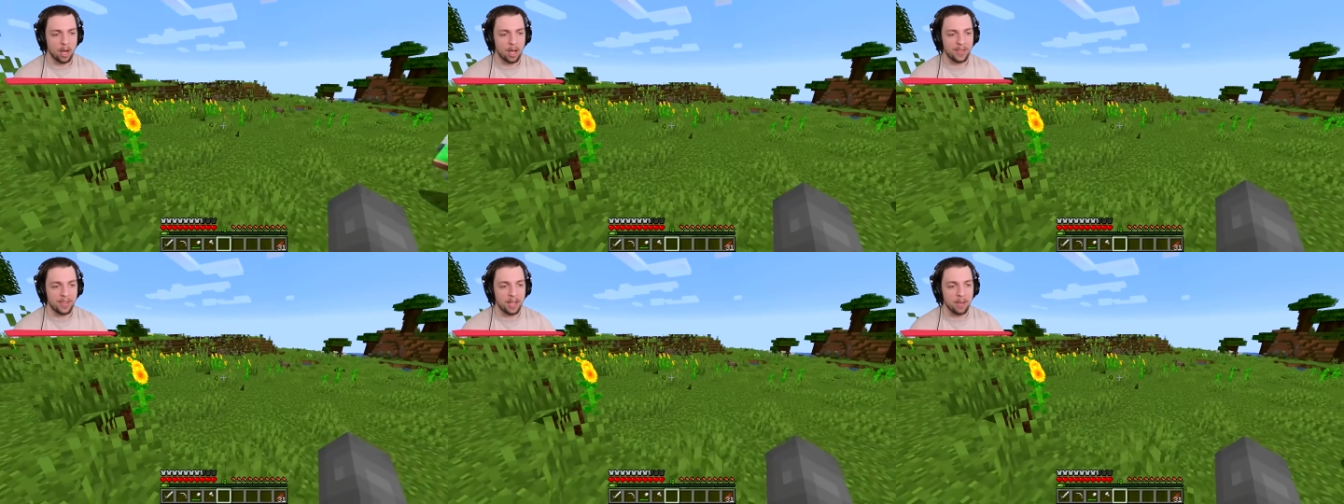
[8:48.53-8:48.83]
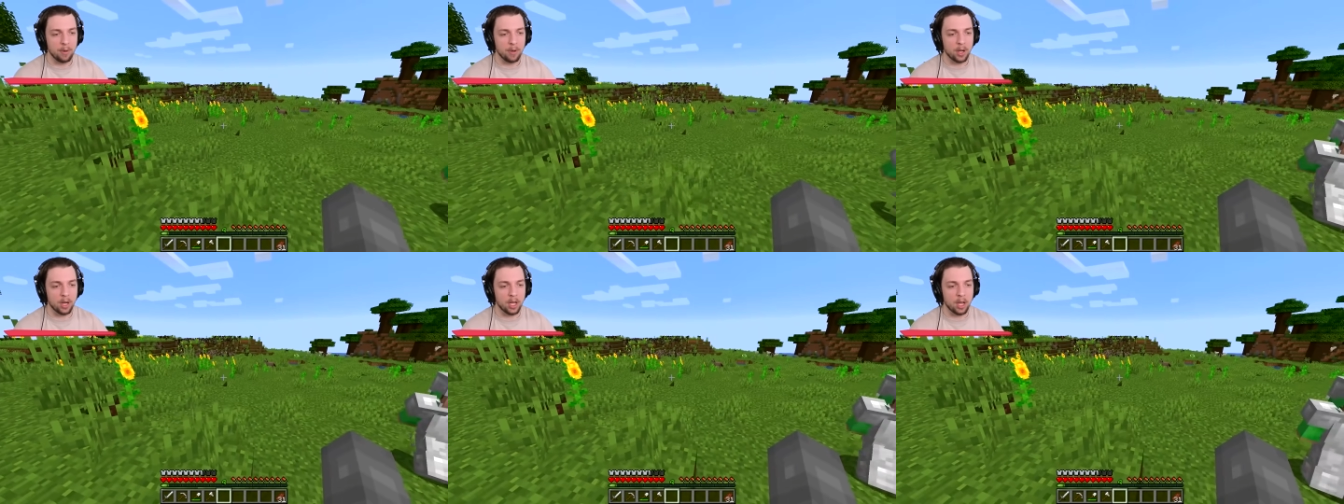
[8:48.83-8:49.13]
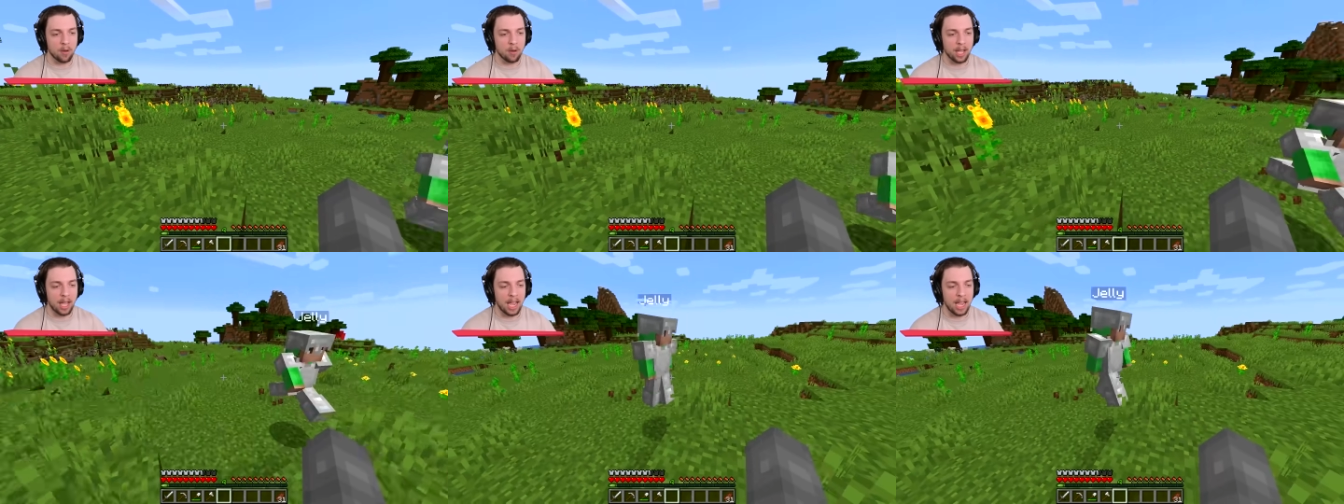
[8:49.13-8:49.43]
Well, I think we've got to
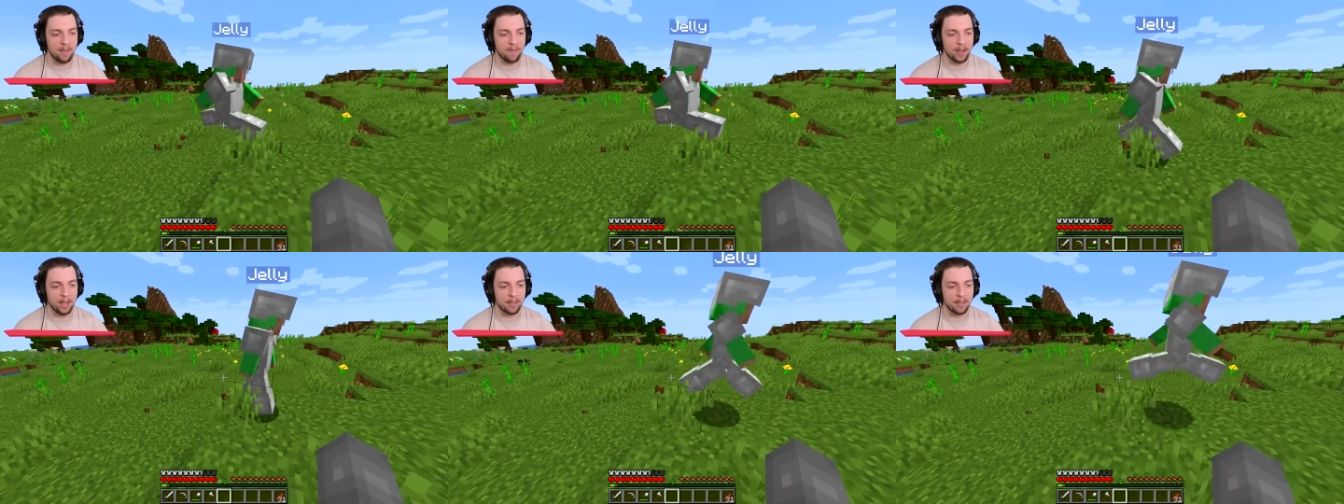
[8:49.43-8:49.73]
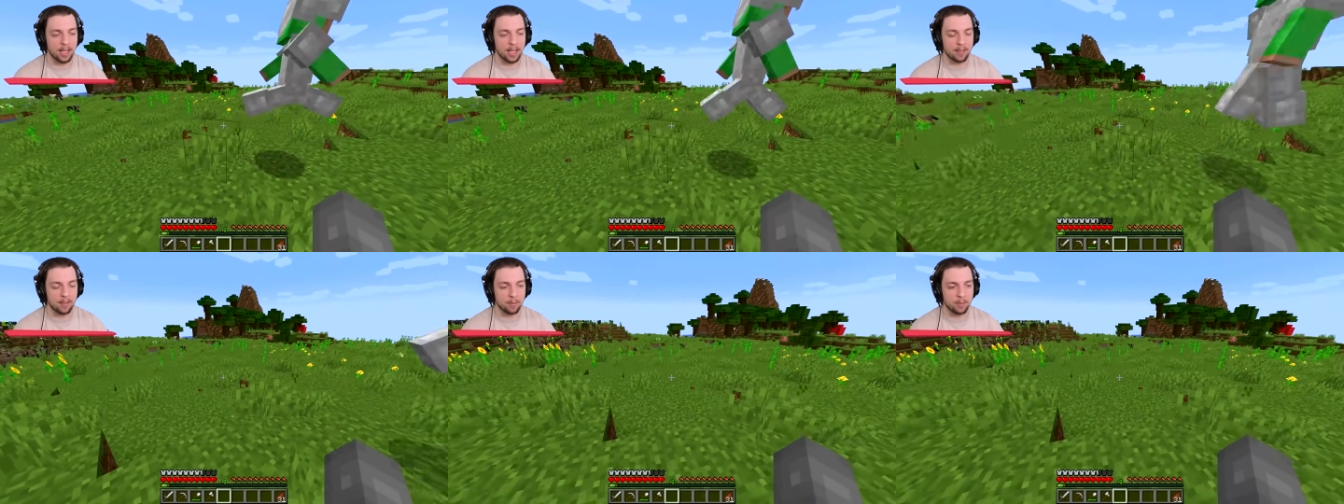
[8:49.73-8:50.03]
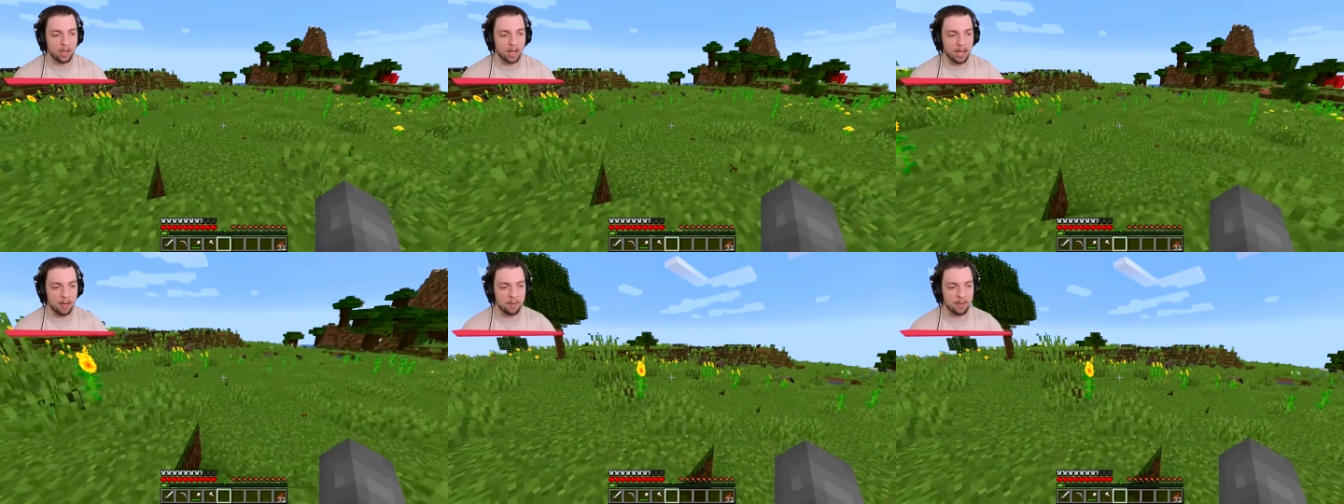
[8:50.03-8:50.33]
go caving to get some
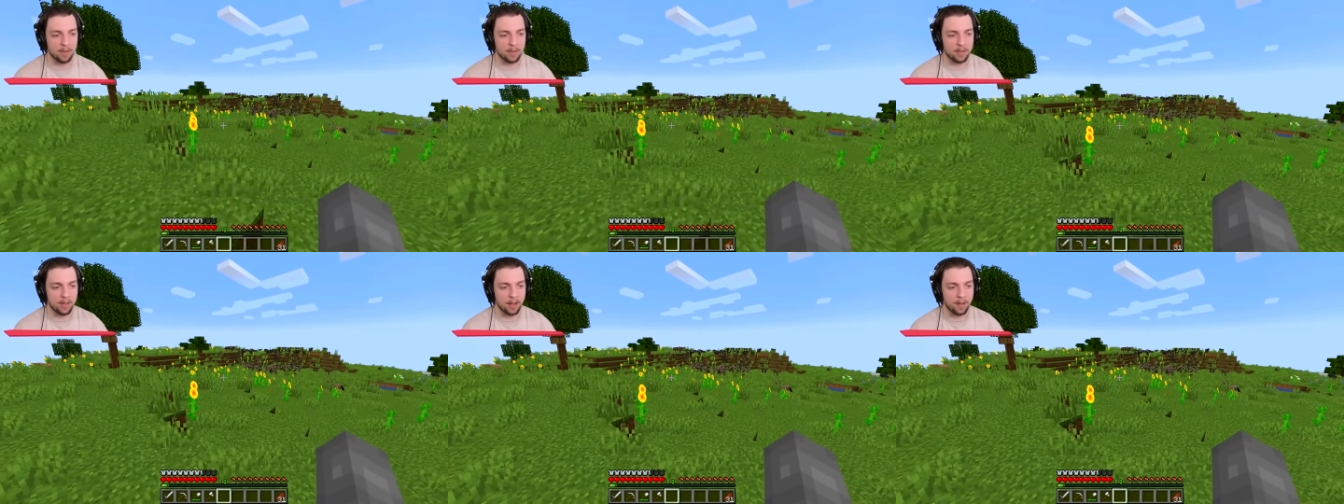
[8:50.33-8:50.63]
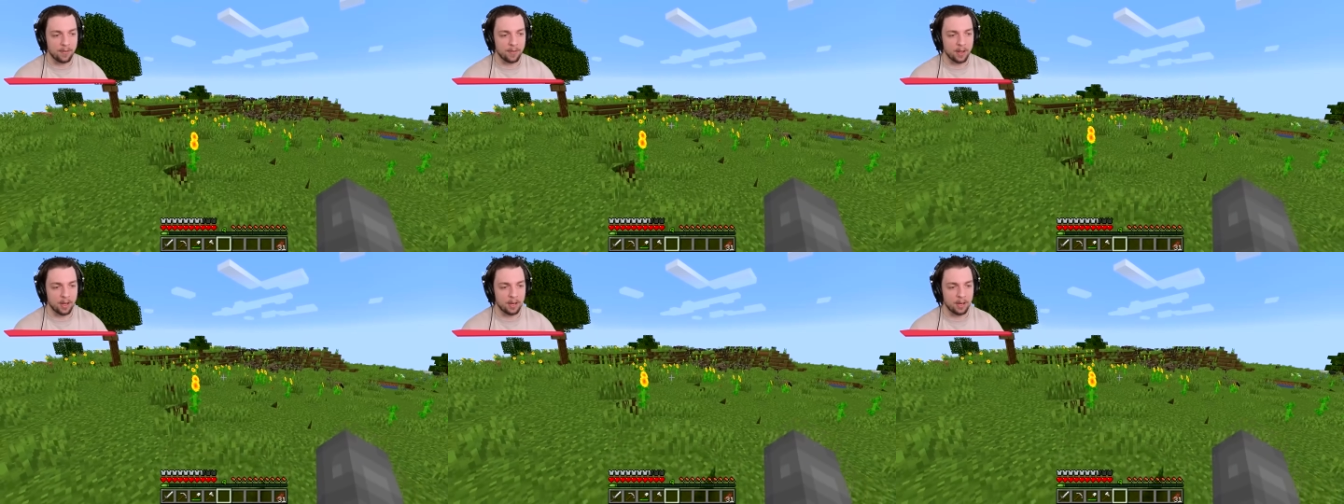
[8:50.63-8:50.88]
diamonds and stuff.